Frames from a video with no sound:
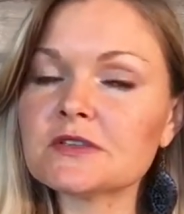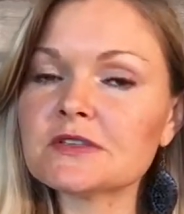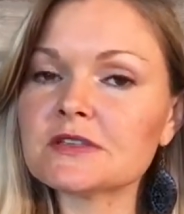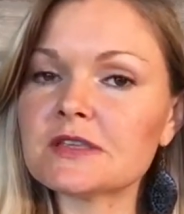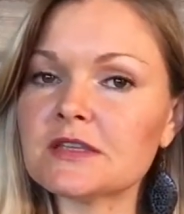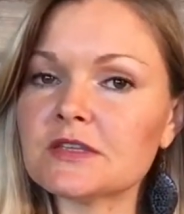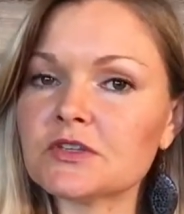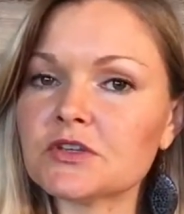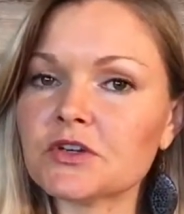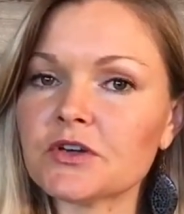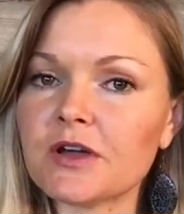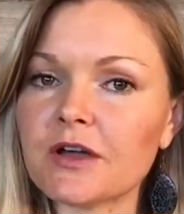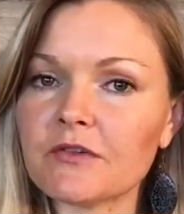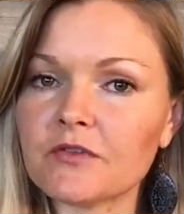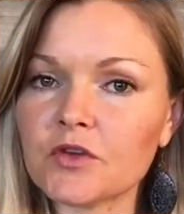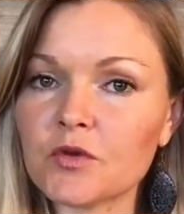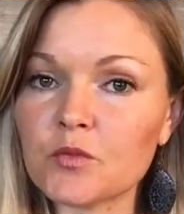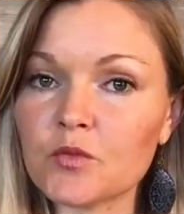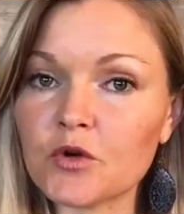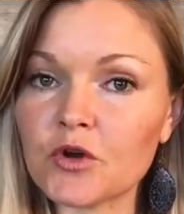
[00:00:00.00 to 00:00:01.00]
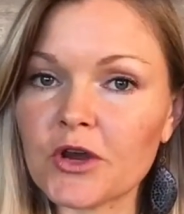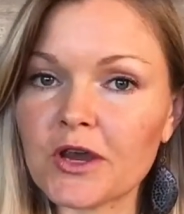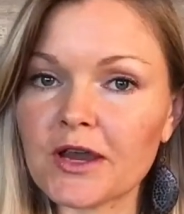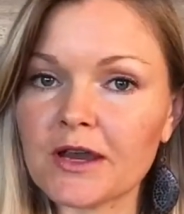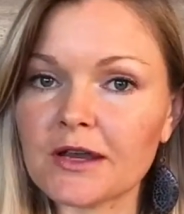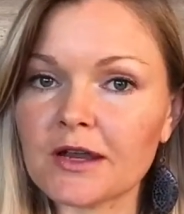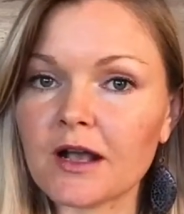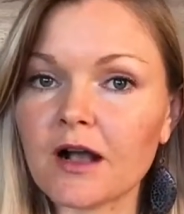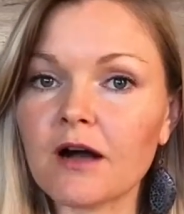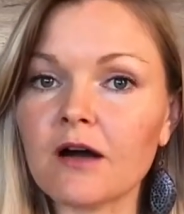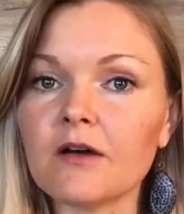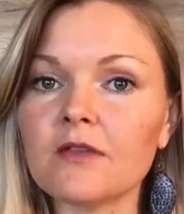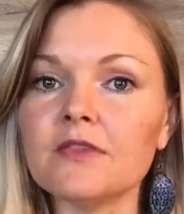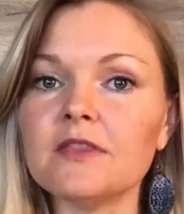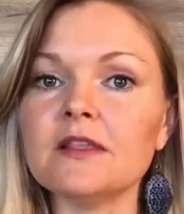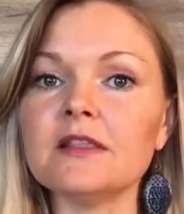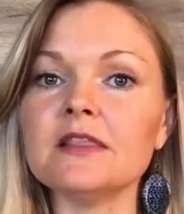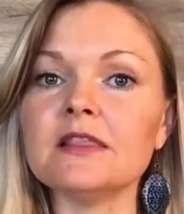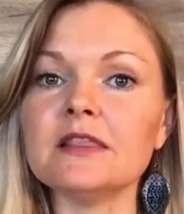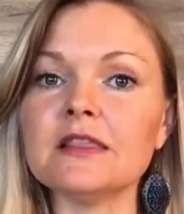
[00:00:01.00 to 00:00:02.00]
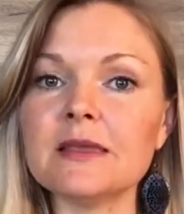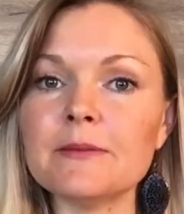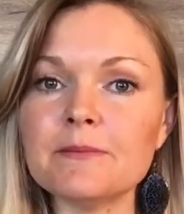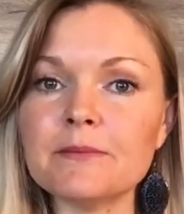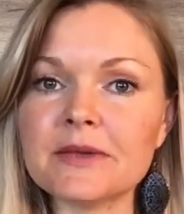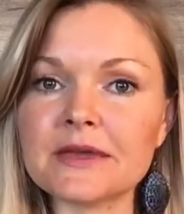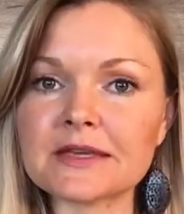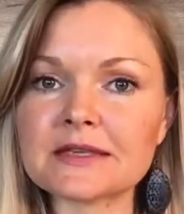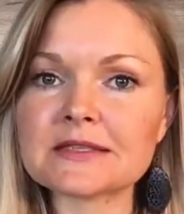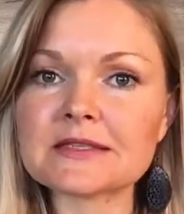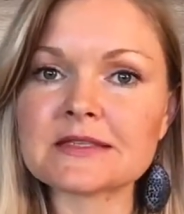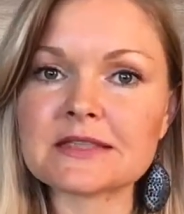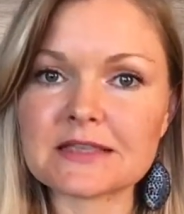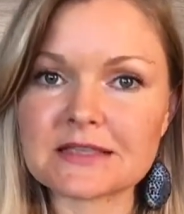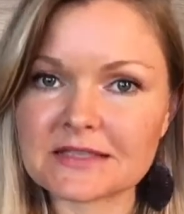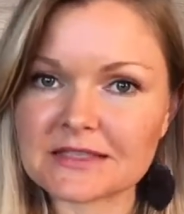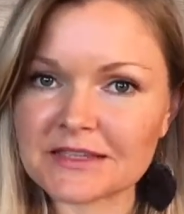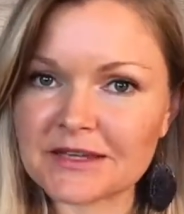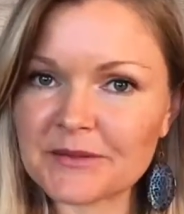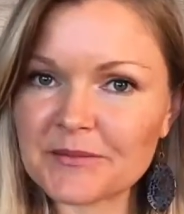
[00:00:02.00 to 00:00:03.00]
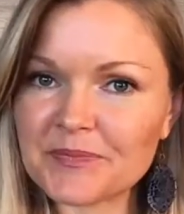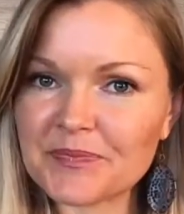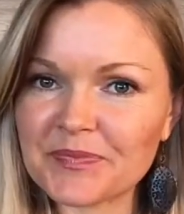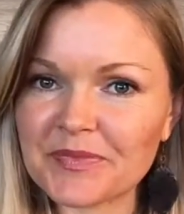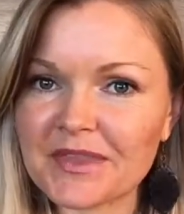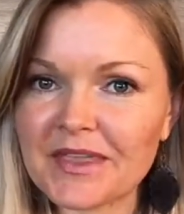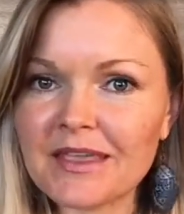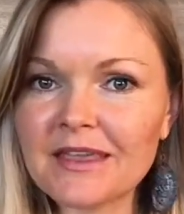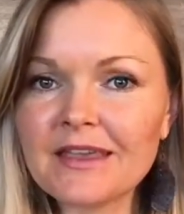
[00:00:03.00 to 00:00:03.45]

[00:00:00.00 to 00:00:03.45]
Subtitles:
center of your brain called the limbic system.